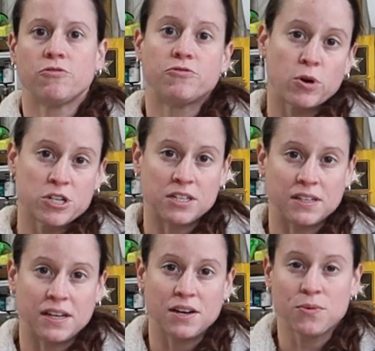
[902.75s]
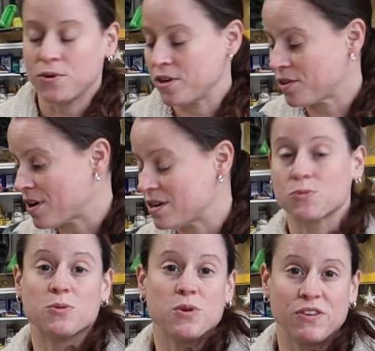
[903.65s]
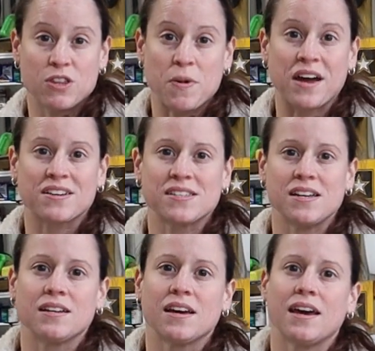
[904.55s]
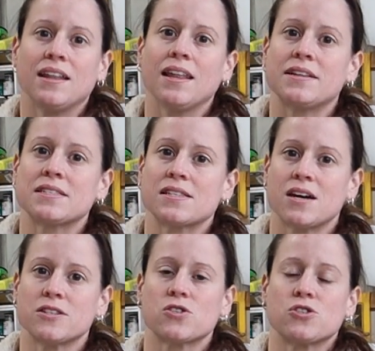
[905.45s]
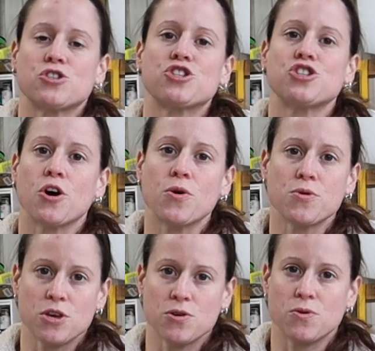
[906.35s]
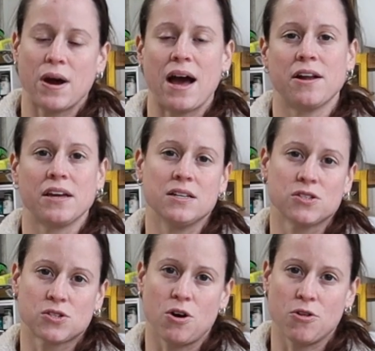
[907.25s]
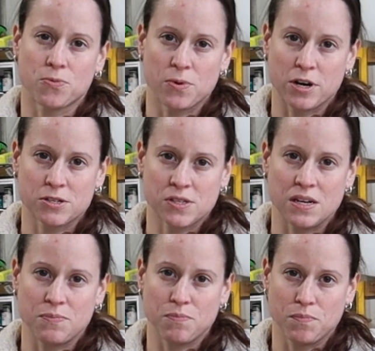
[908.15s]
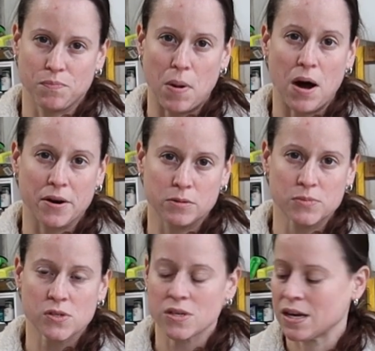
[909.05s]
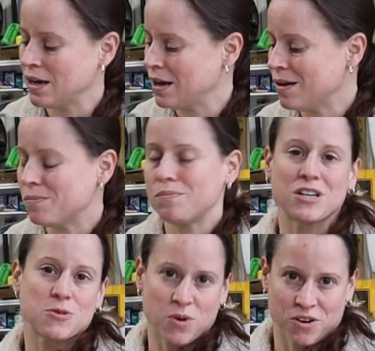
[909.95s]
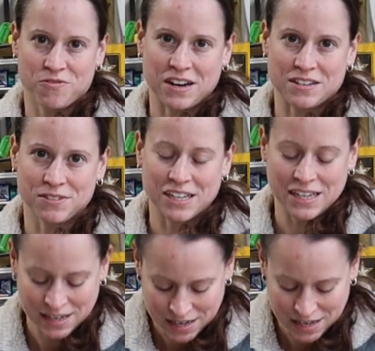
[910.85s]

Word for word: Fortunately, with us removing the back seat, it lets us show you how to install the rear seat bottoms much more effectively.